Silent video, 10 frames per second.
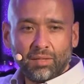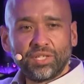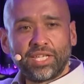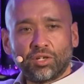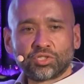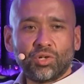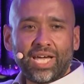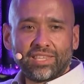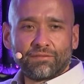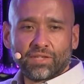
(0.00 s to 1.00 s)
but they also
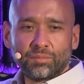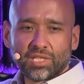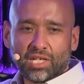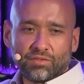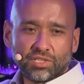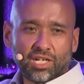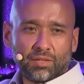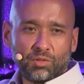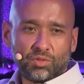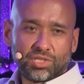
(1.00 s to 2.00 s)
had the flip side of
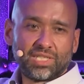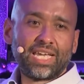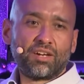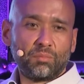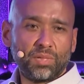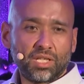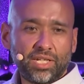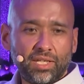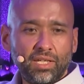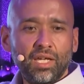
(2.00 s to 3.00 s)
autonomy, which is
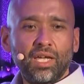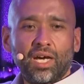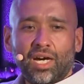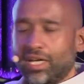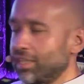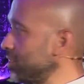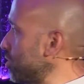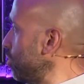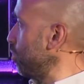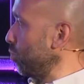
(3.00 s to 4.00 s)
accountability,
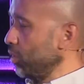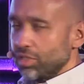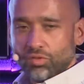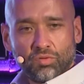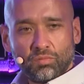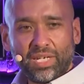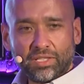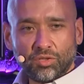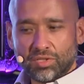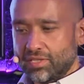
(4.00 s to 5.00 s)
to make
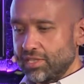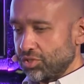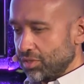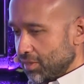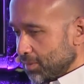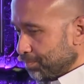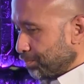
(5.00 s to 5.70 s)
those decisions.